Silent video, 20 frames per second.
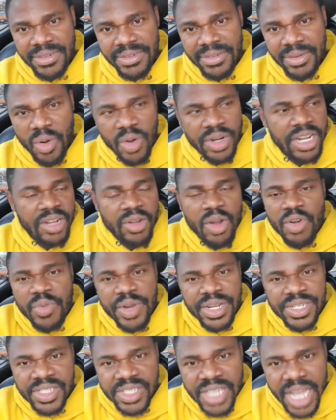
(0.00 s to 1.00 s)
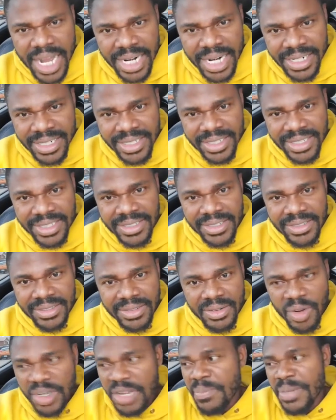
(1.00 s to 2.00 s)
The laundry guy does the laundry for him.
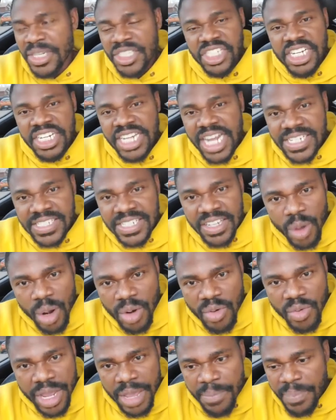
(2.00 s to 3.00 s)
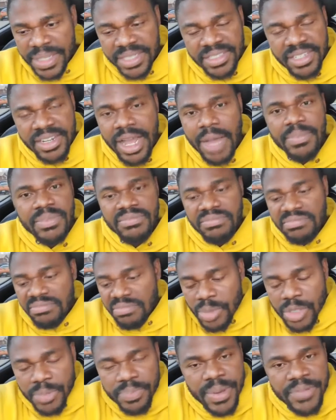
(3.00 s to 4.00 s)
Or the laundry is done.
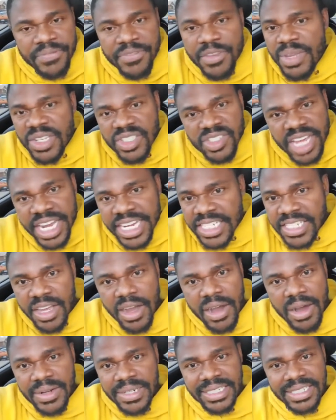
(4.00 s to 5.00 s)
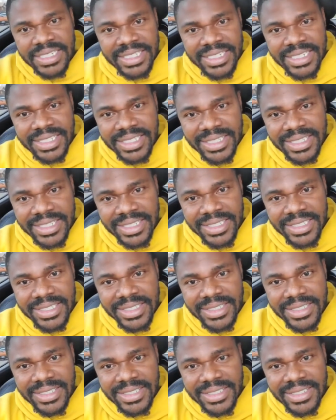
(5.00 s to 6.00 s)
Or the machine does the laundry. He picks it up,
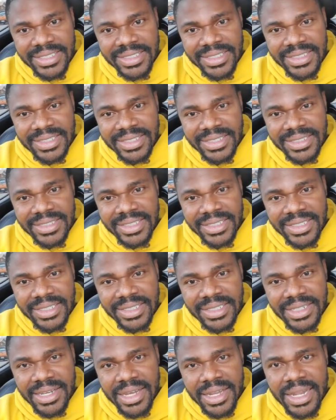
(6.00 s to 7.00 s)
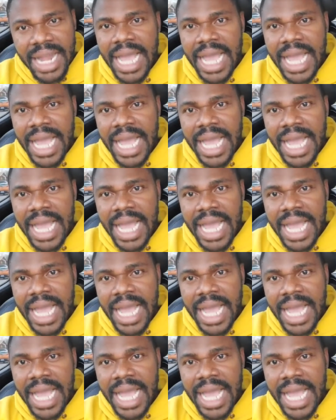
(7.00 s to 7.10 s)
puts perfume inside, he's gone.